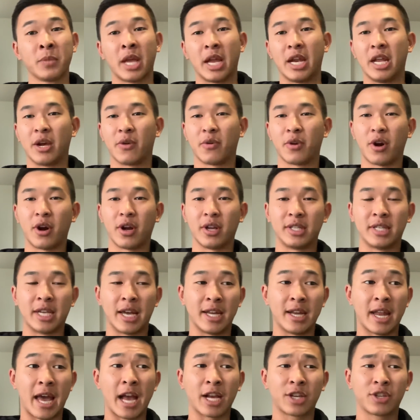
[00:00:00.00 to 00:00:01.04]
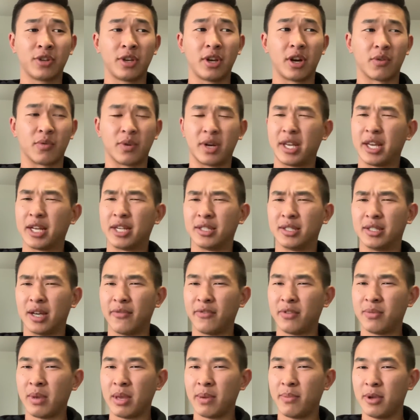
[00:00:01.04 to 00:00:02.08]
And here we are at 10, actually already at
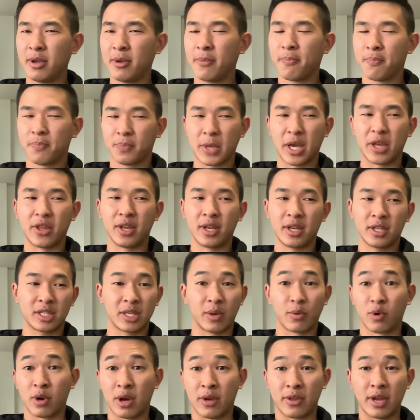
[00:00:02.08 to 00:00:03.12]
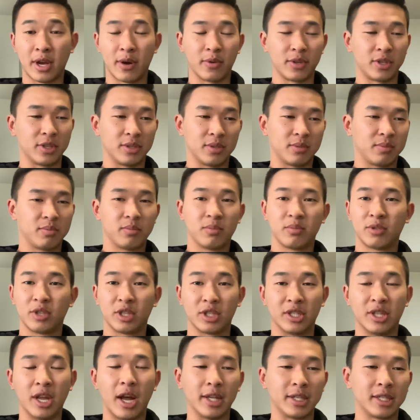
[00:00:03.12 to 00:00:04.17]
11 maybe. I think somewhere around there, which is
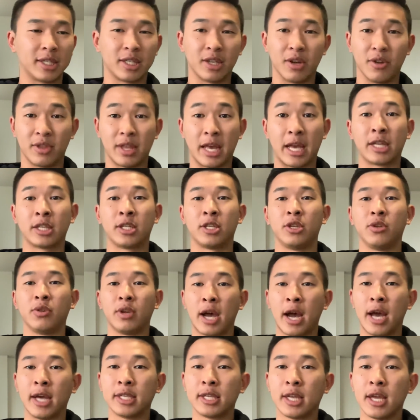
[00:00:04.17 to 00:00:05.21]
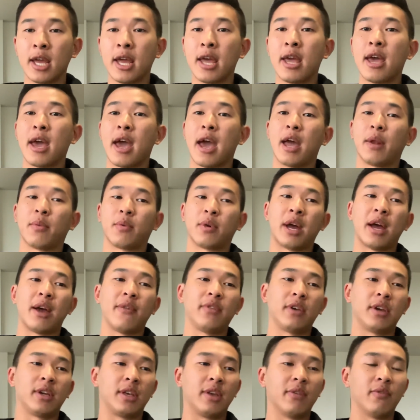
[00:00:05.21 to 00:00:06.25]
just nuts. So thanks to you guys. And we're
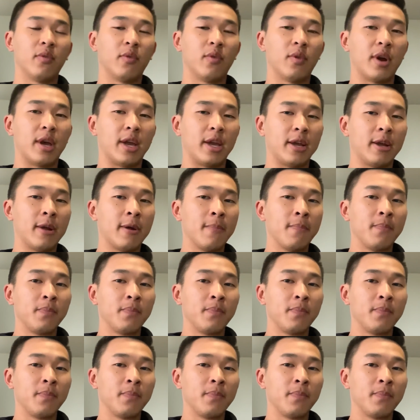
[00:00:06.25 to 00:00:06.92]
having a giveaway